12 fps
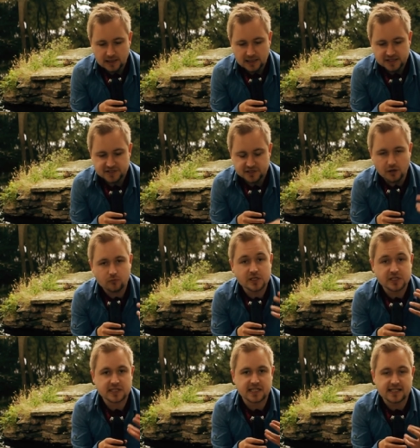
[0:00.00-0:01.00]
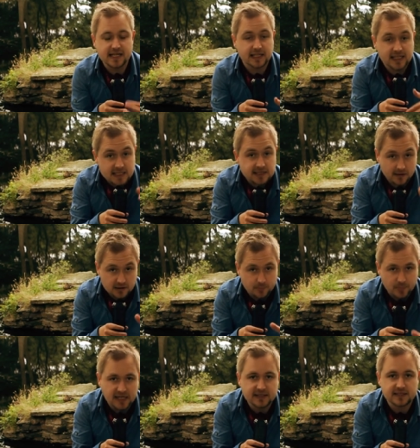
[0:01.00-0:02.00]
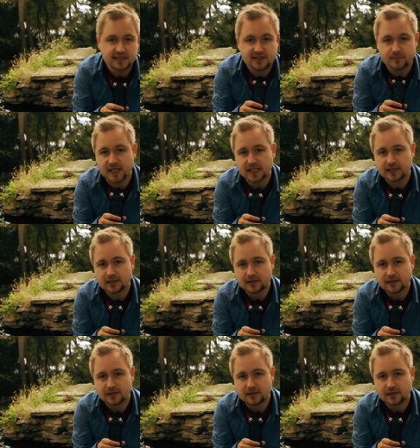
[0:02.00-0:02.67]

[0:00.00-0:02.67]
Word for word: it's so rich in detail. It is like a painting to me.